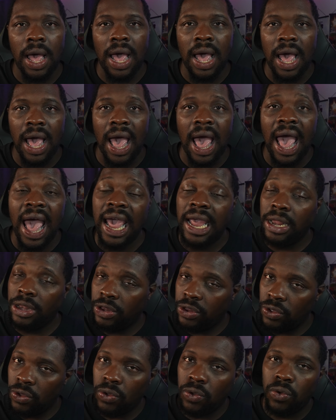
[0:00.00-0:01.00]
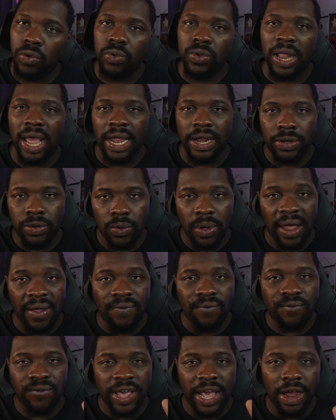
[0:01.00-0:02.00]
I do do a
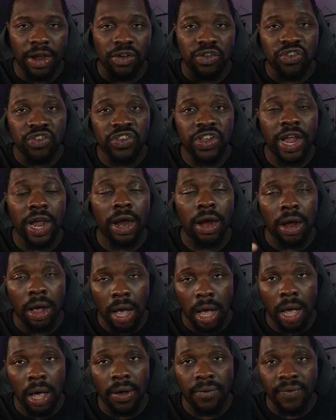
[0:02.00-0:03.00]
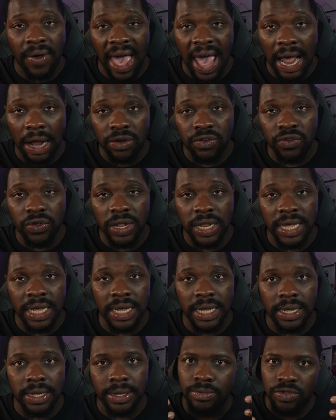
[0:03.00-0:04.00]
fair share of
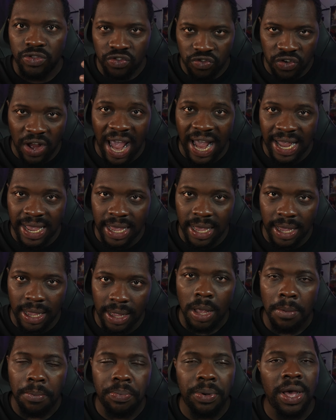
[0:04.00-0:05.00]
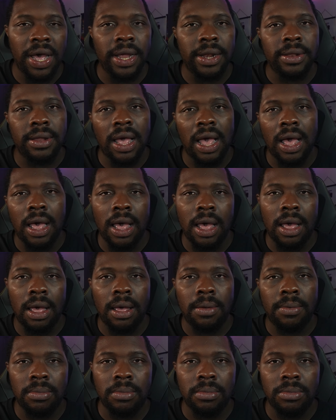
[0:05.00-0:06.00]
actually tracking, but
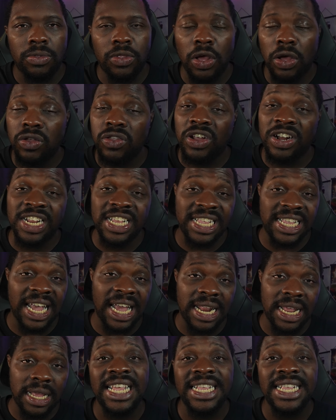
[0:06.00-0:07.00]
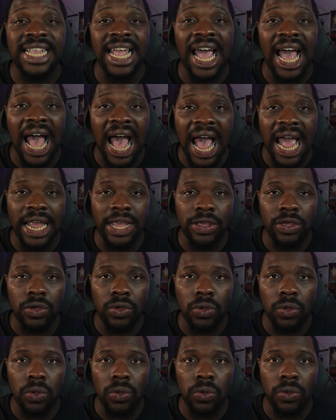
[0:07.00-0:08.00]
those are the settings that I
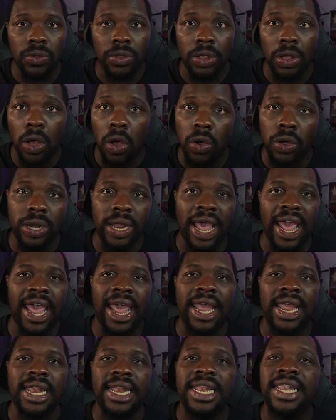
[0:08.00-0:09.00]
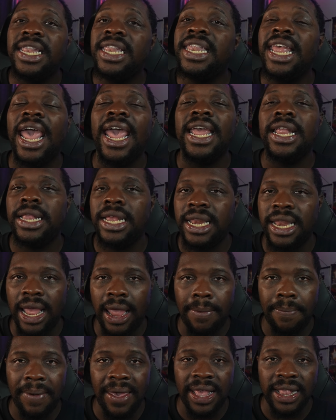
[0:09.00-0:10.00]
use on a day-to-day
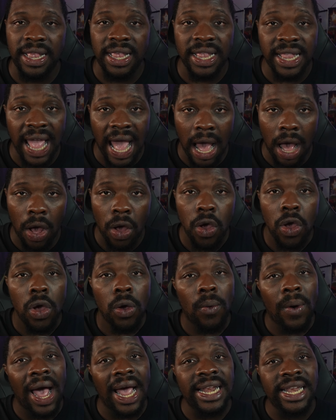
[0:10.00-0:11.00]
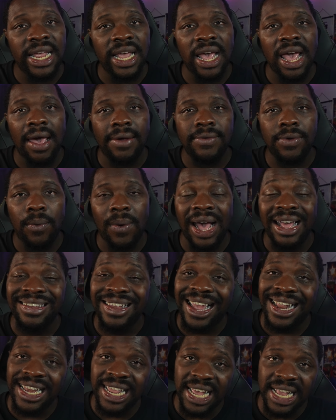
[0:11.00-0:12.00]
basis. Now, while I did have the watch, I
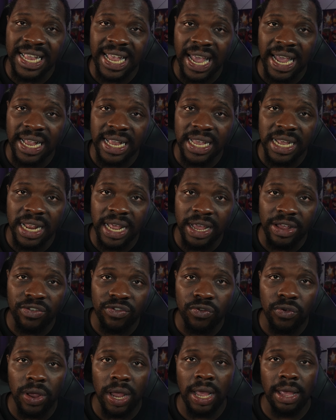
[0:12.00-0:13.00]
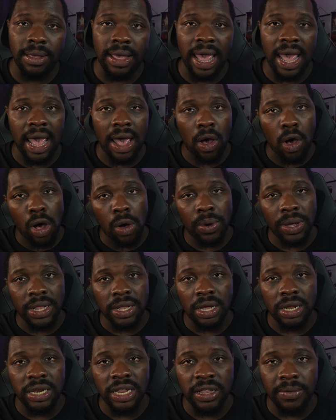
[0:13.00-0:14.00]
did take it to the extreme and had always
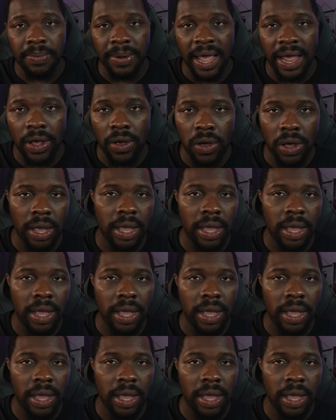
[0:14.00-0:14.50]
on display on,